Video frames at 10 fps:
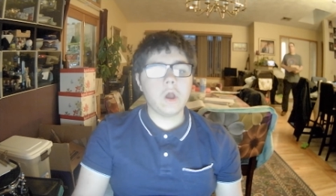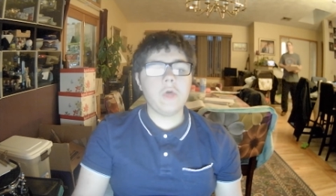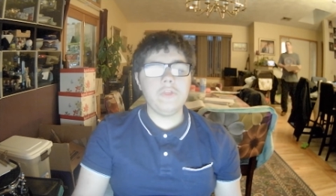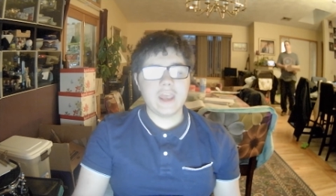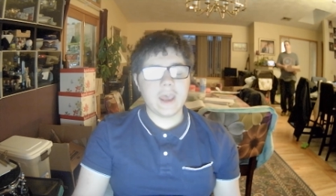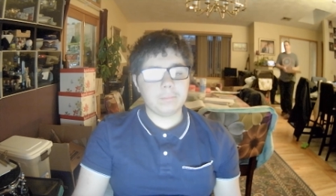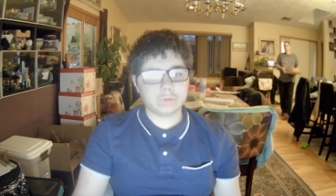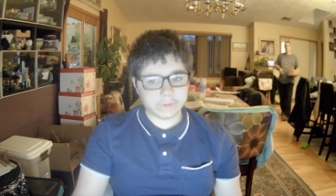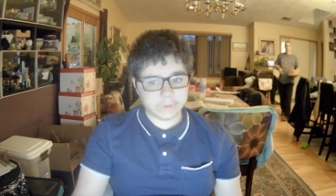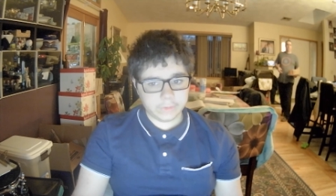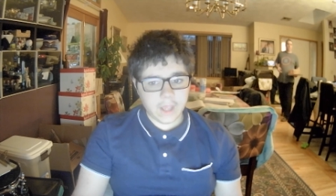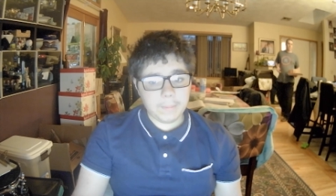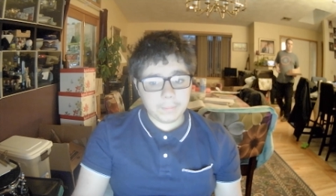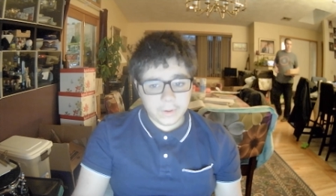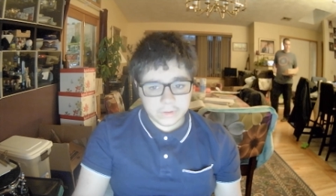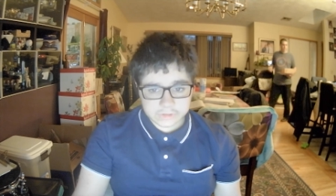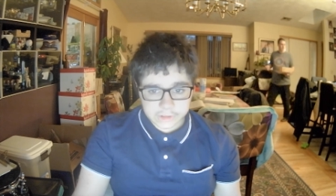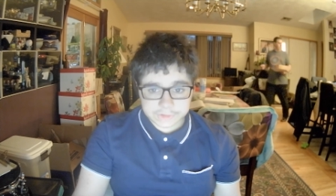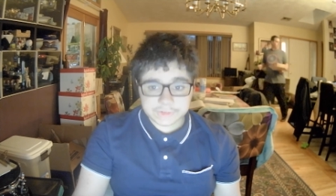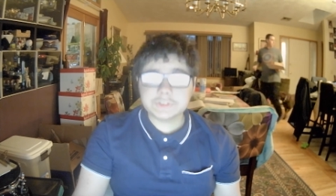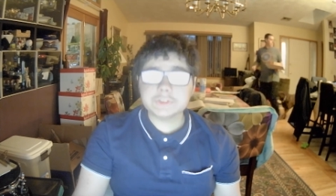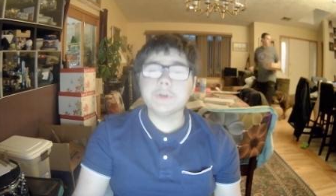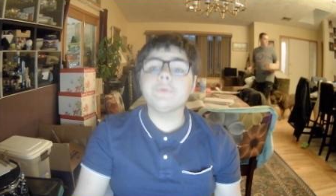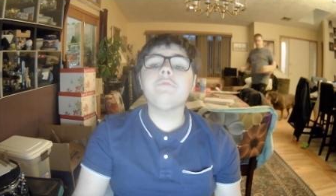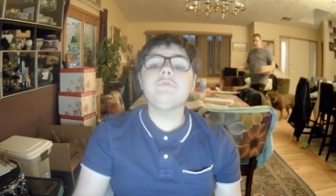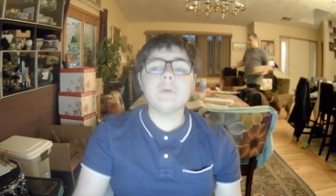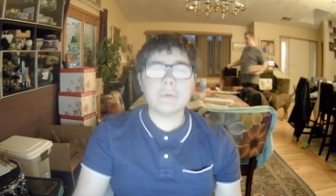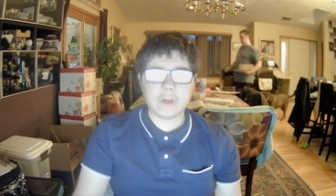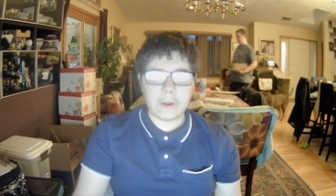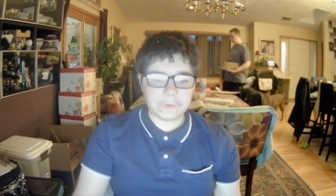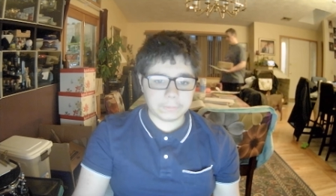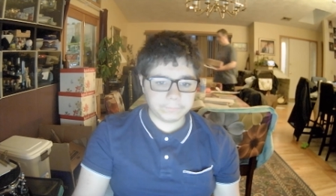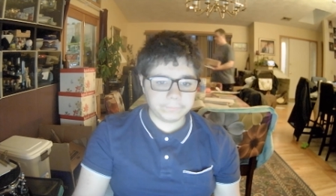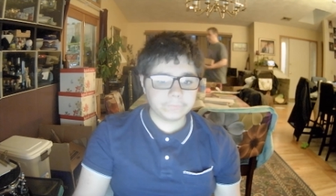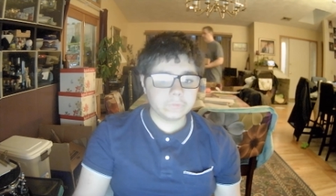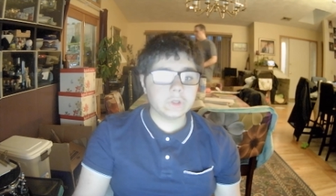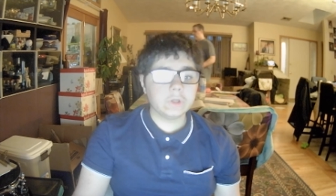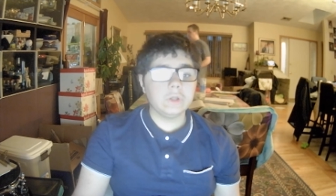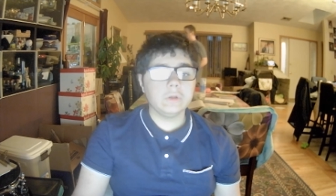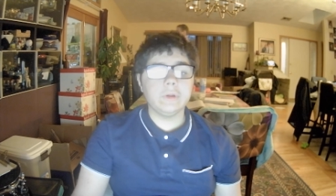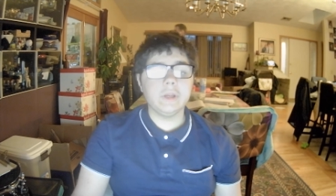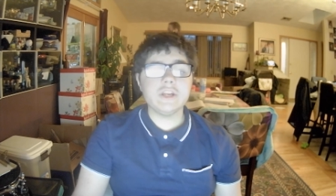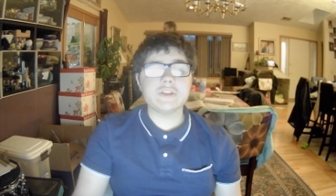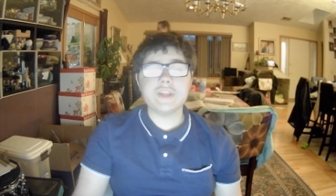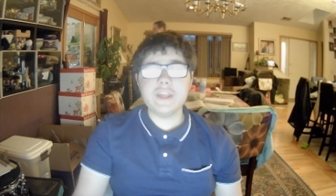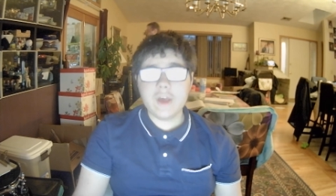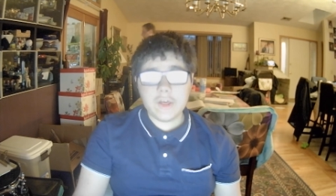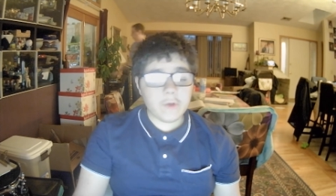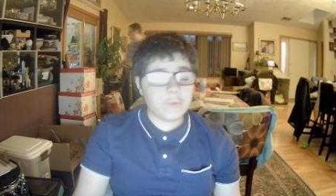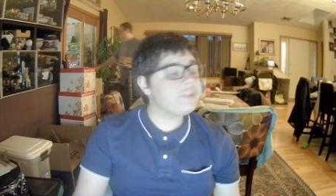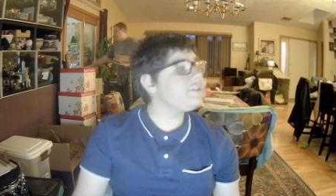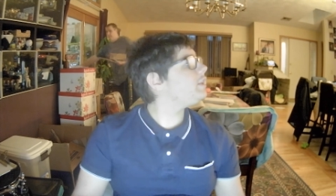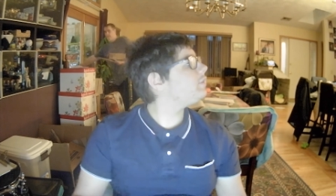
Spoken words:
the emperors of Trabazon. It is here that we see the